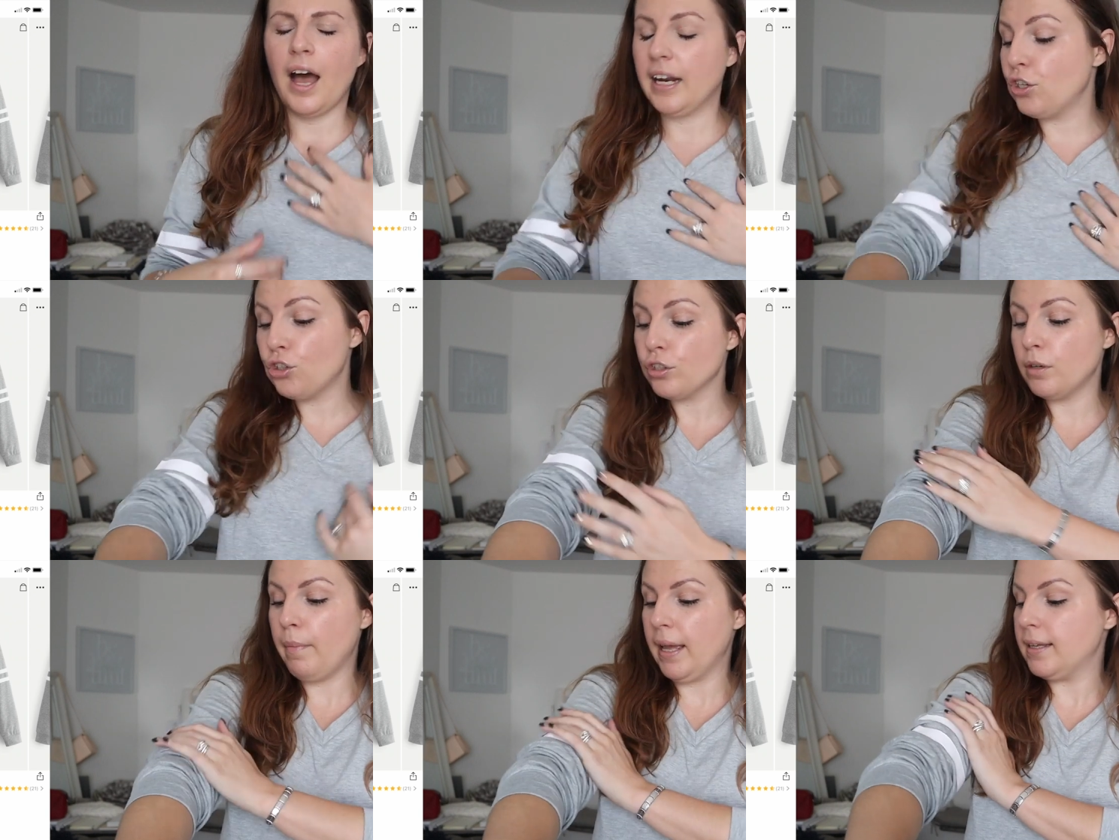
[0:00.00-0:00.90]
And it
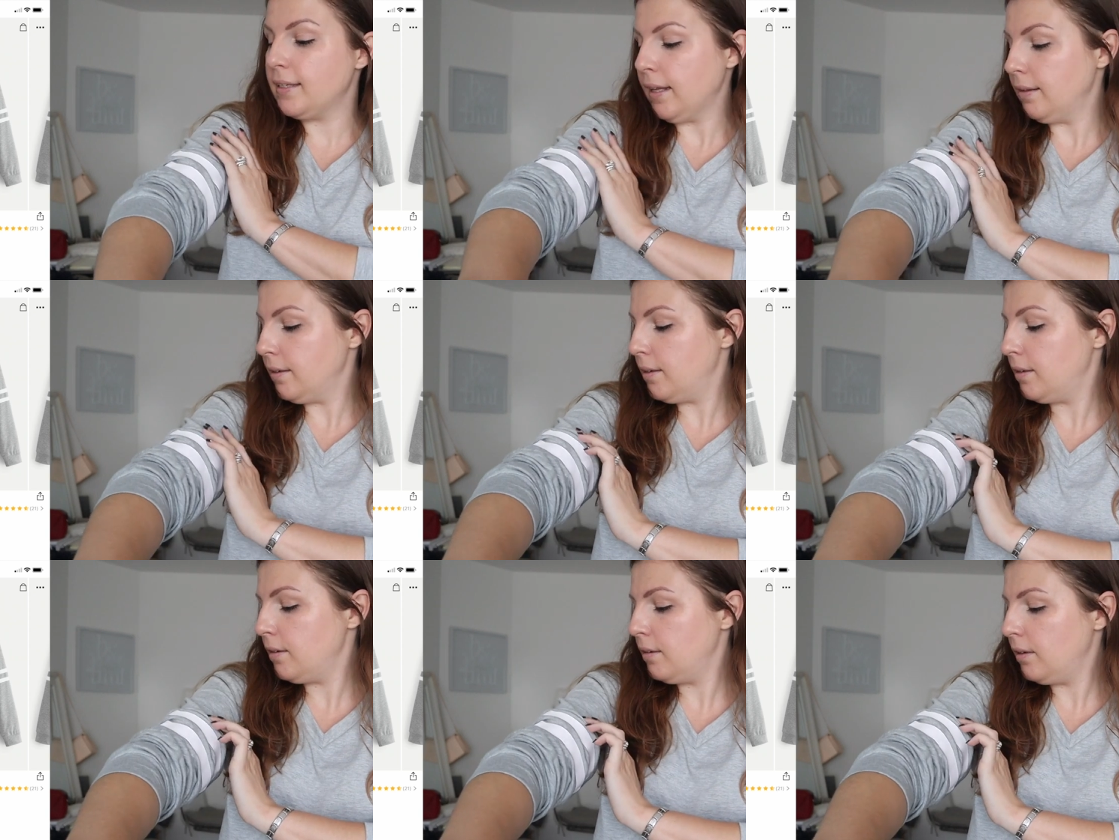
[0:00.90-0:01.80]
doesn't make
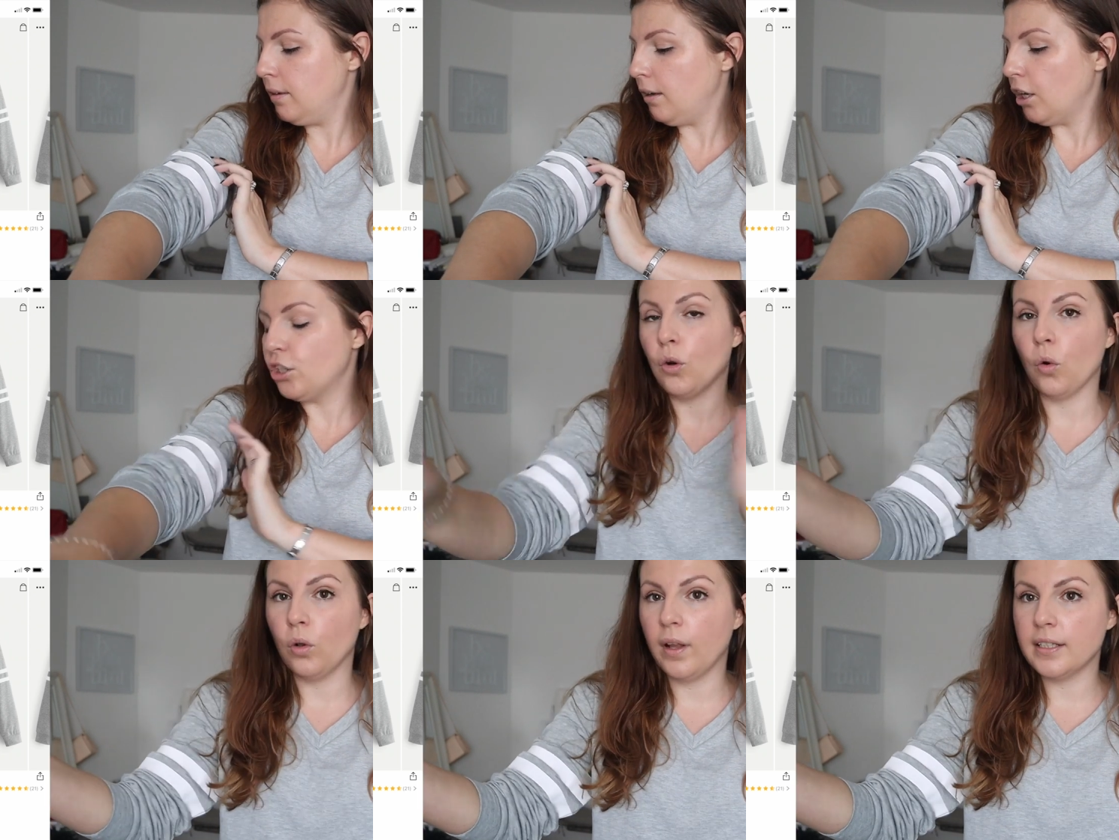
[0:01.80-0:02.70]
sense at
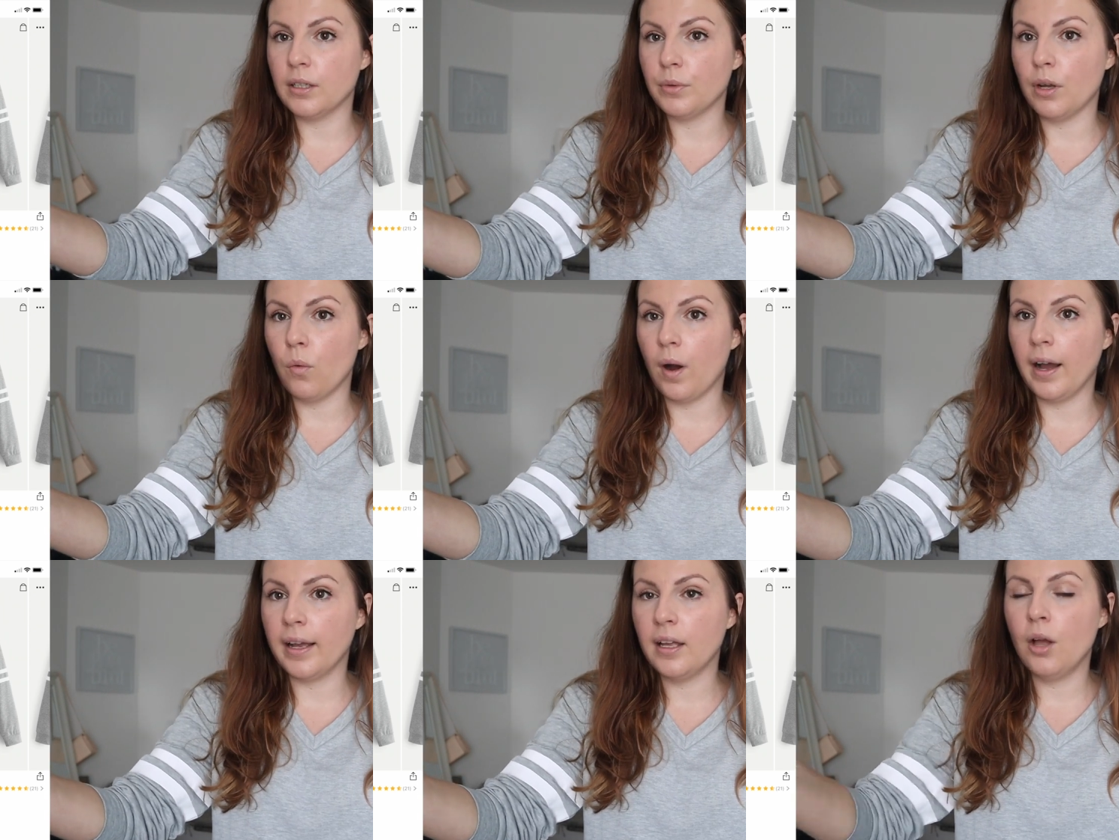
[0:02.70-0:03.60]
all. I don't know
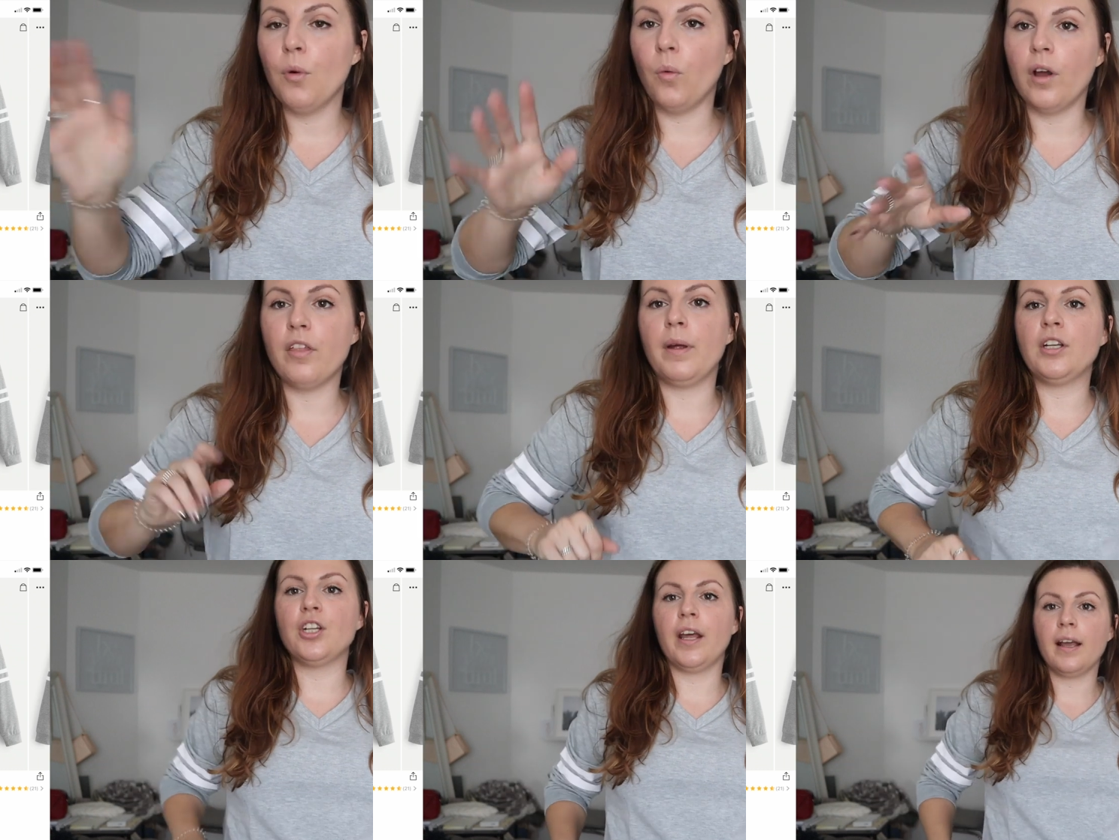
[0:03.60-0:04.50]
why, but worth
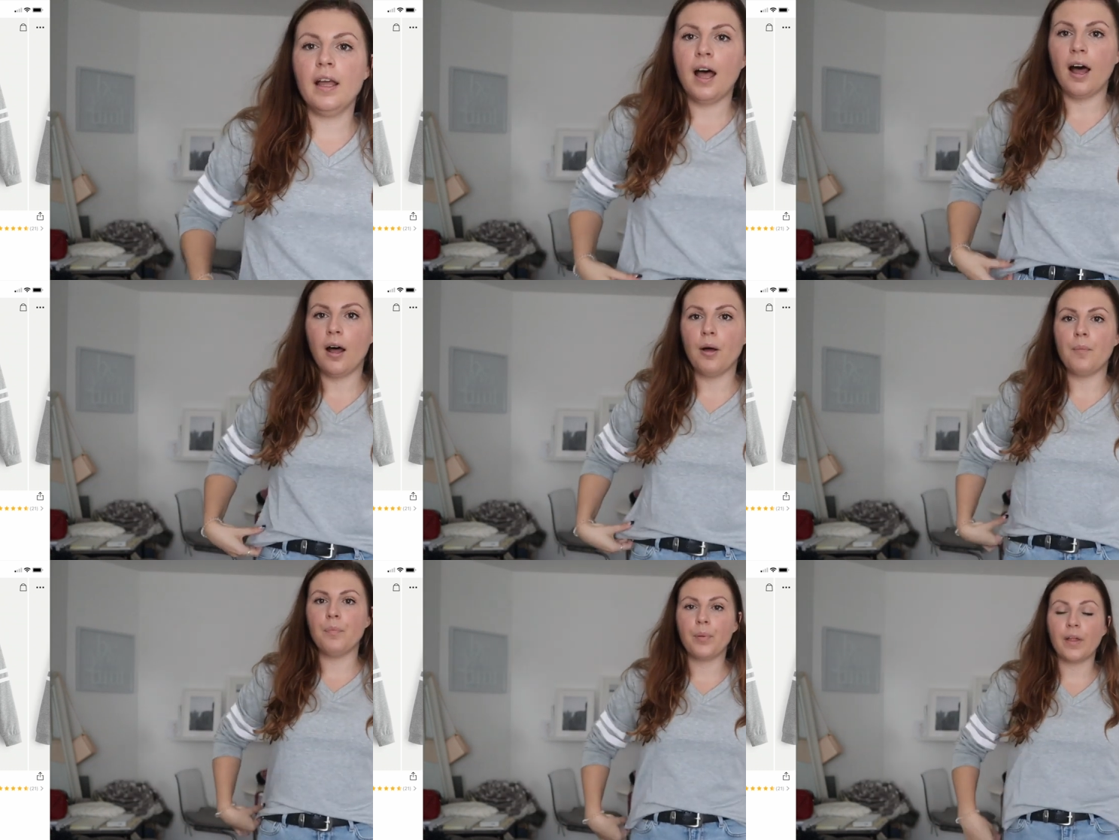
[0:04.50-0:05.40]
mentioning.
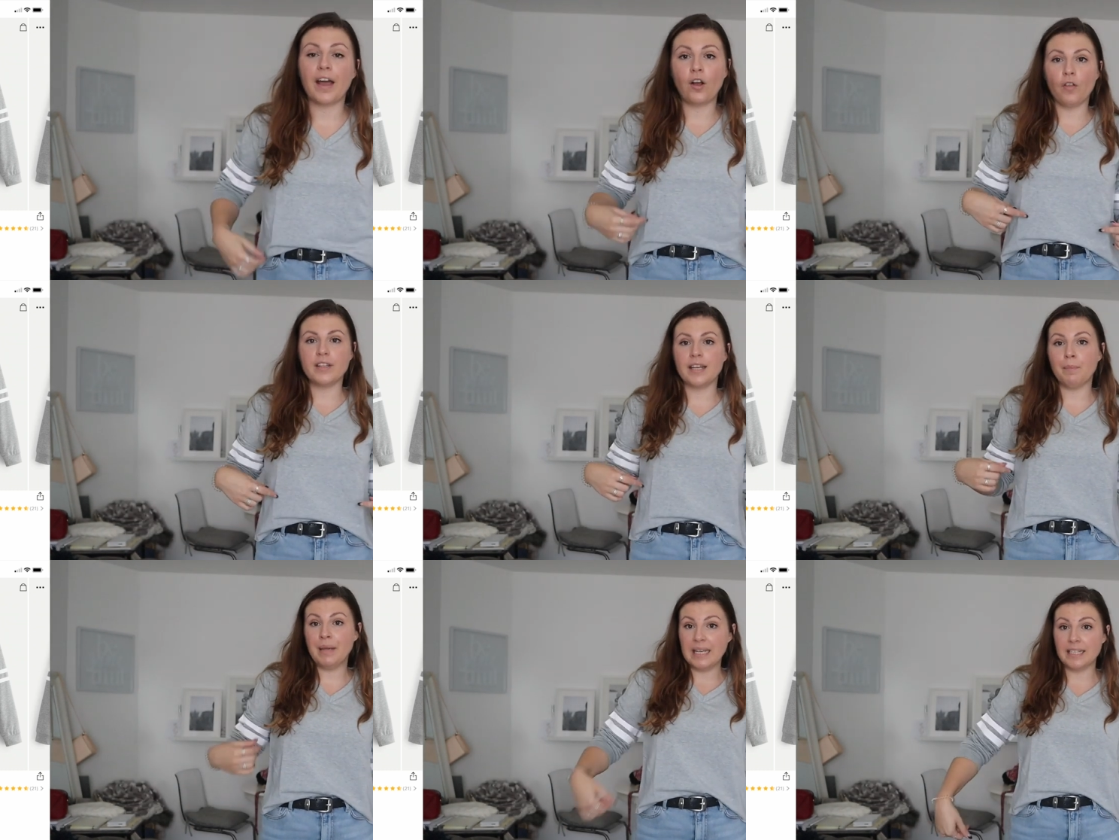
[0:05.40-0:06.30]
Um, but I got this in
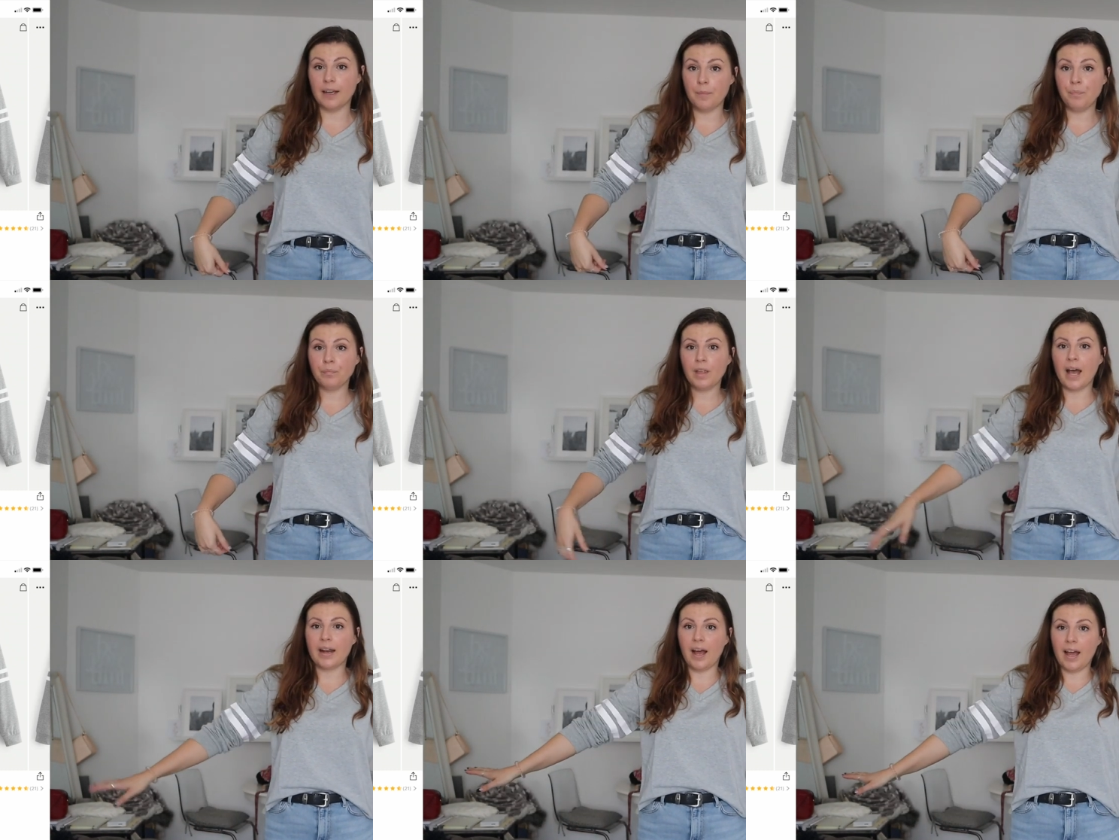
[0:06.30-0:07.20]
a medium
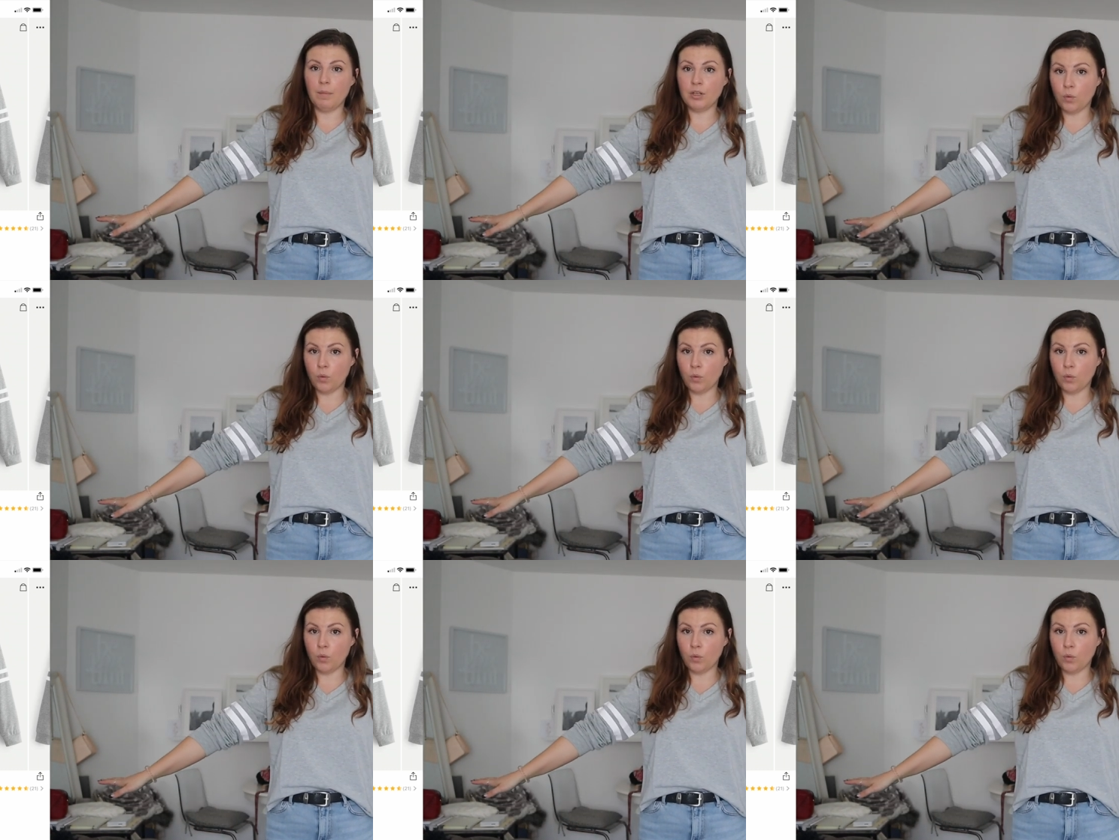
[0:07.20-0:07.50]
and I am a